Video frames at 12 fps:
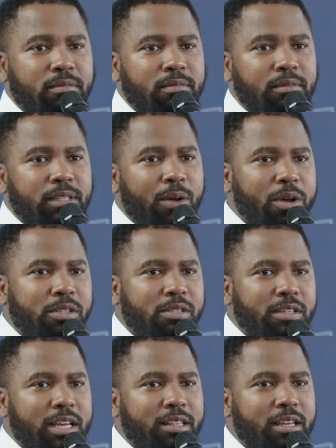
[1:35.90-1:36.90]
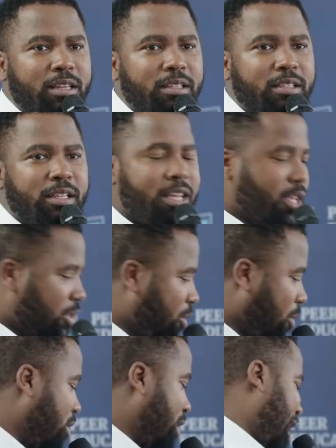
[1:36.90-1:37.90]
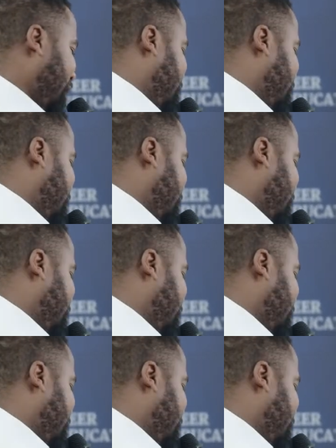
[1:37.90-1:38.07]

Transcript: Are we all together? So that